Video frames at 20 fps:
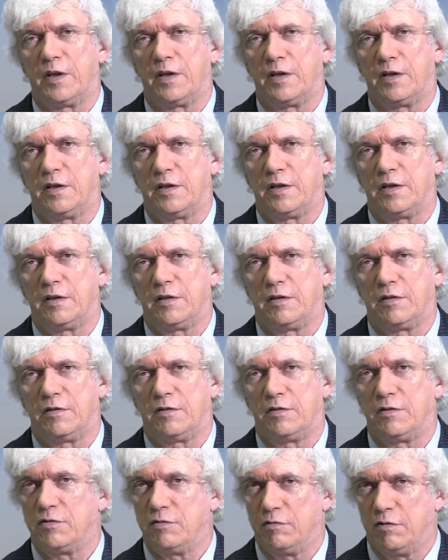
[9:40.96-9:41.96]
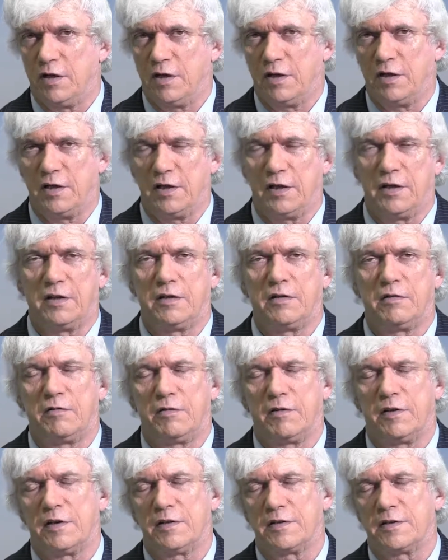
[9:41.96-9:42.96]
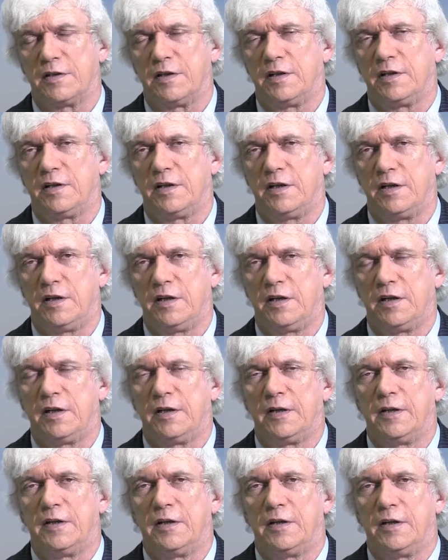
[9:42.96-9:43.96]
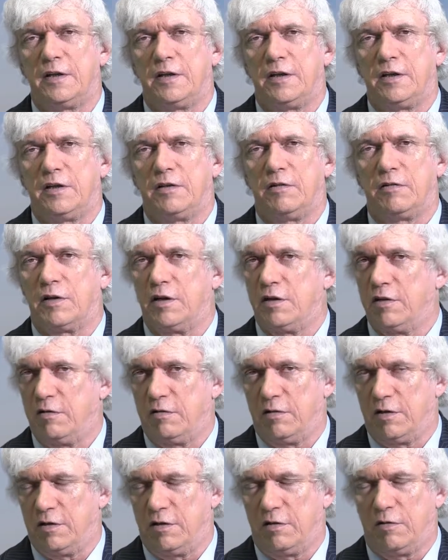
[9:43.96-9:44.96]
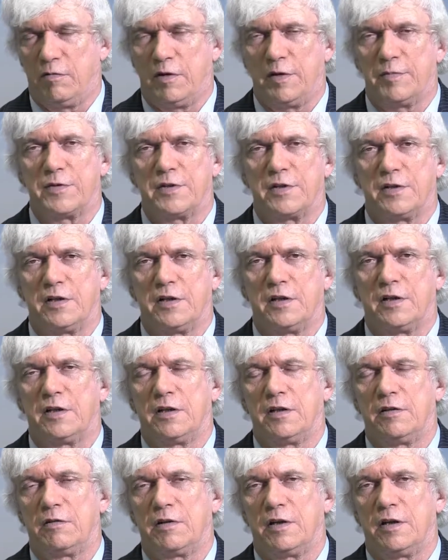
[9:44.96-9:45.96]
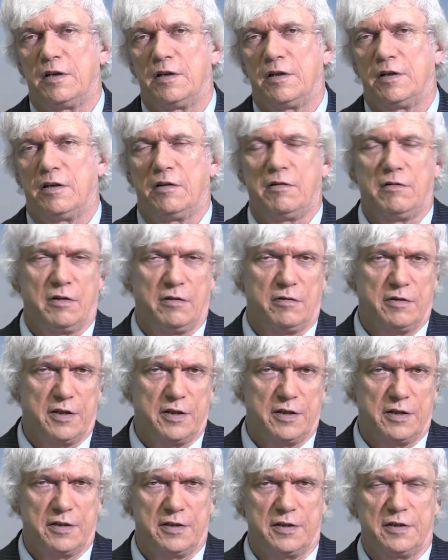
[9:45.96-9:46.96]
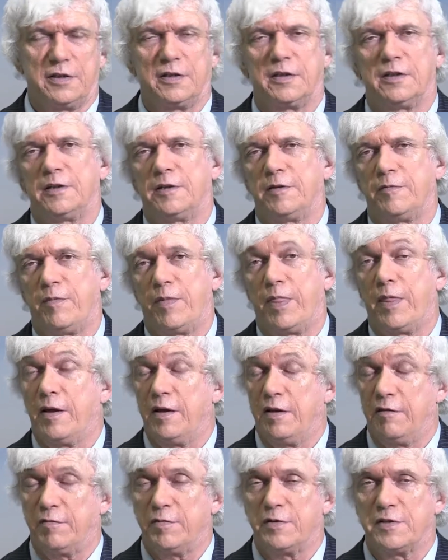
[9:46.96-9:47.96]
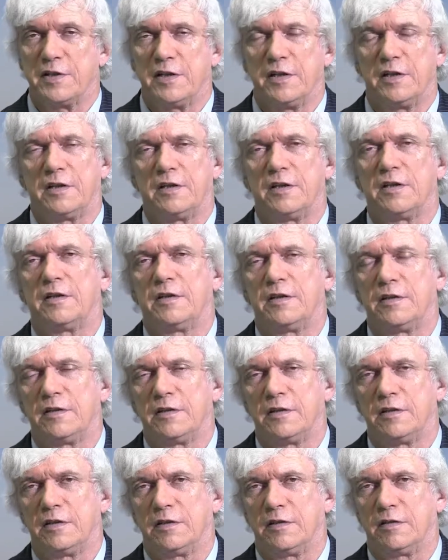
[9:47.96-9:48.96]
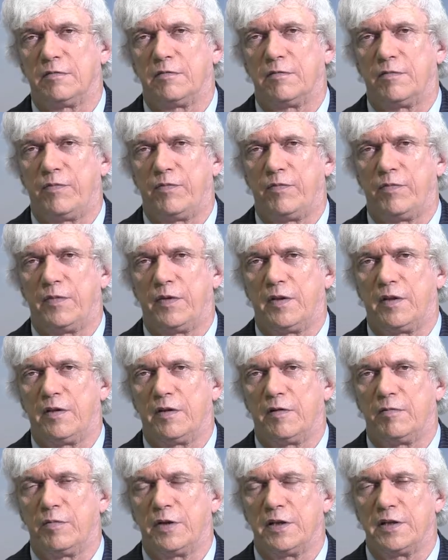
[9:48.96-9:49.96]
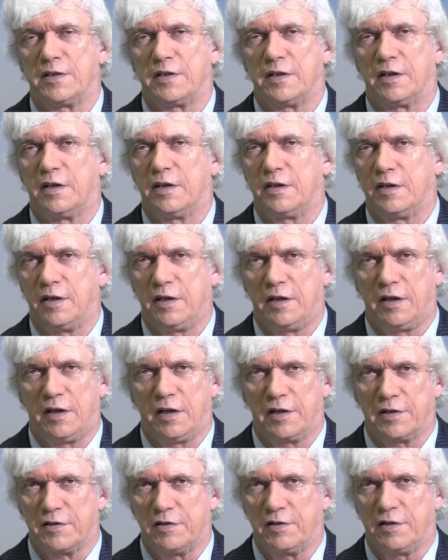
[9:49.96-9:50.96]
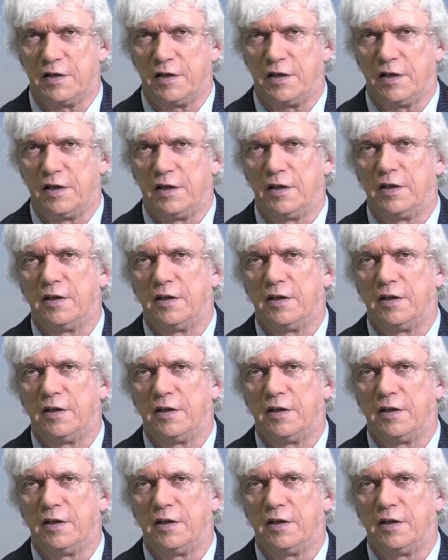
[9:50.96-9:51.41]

in July 2018. You can go on our website and you can download it. I have presented the basic idea actually